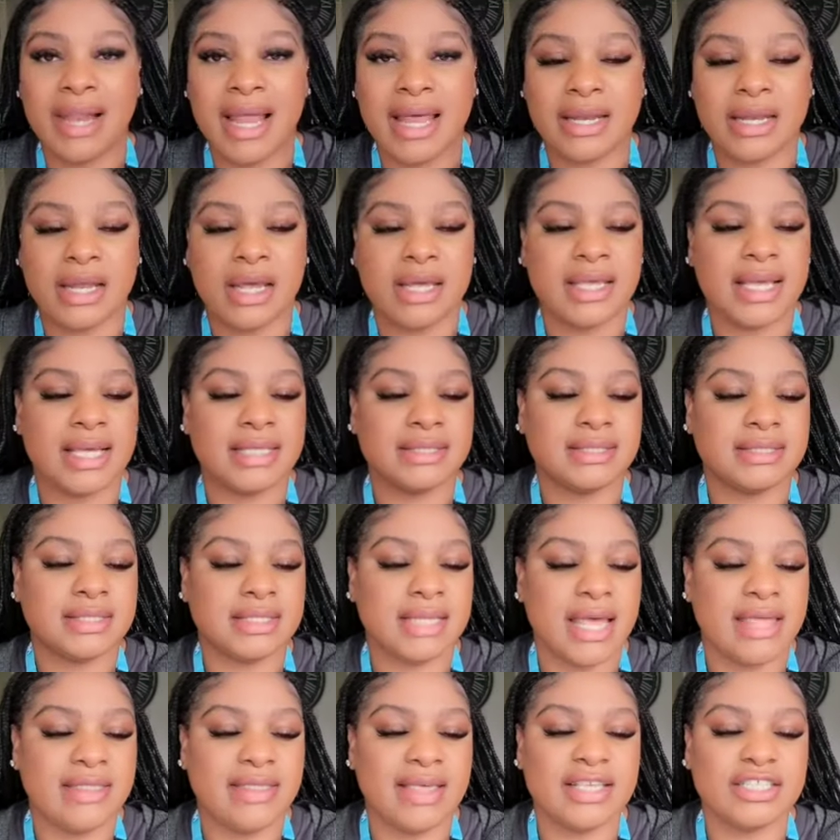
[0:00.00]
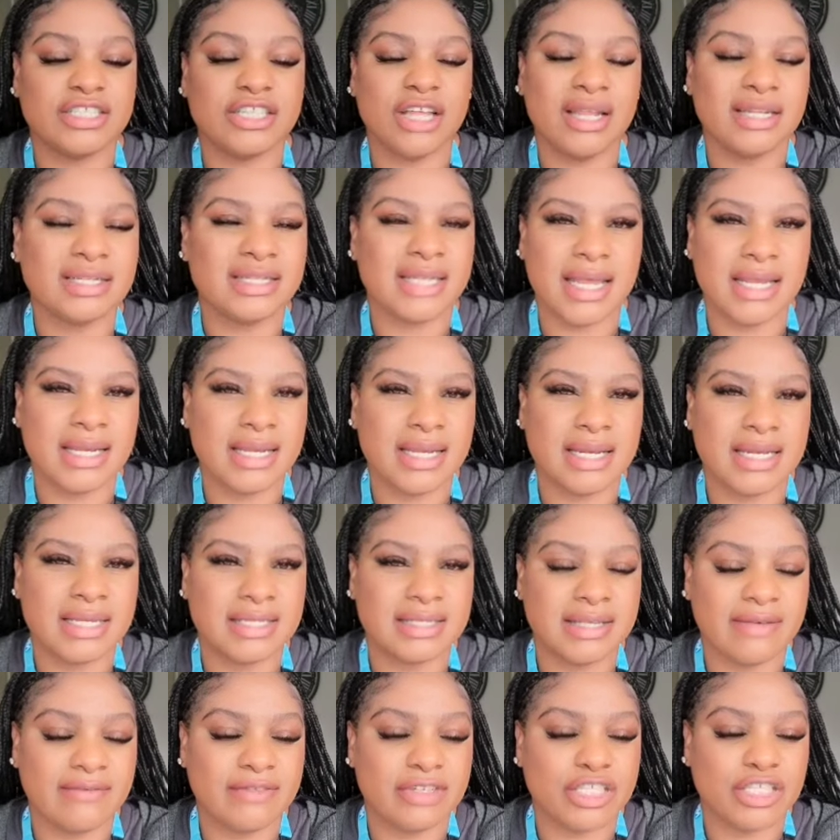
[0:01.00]
planner yesterday that it's not technically
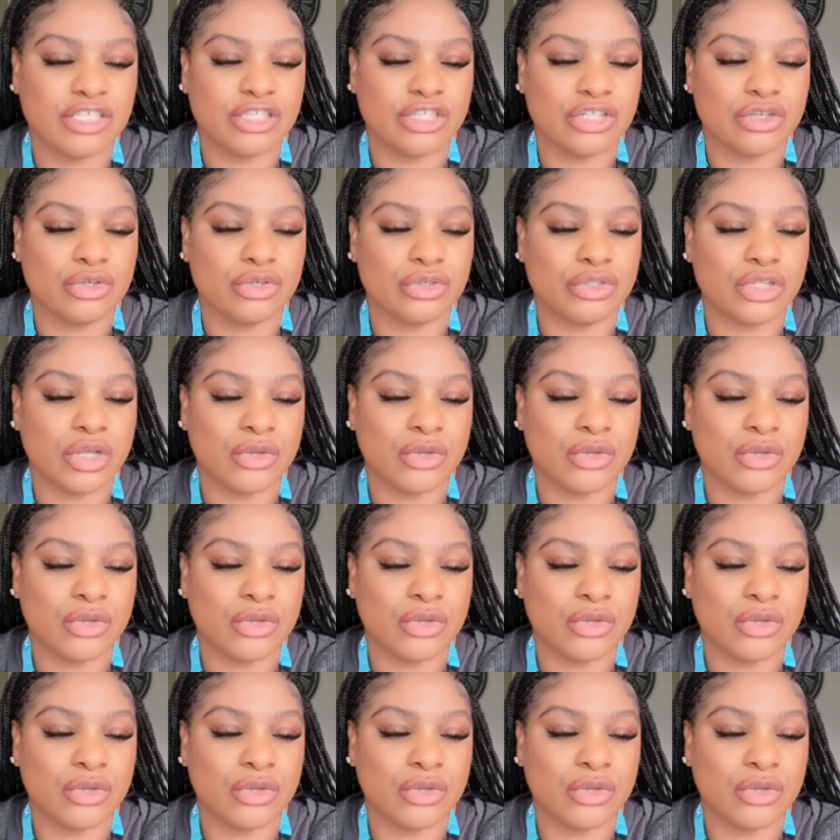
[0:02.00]
seventy-two.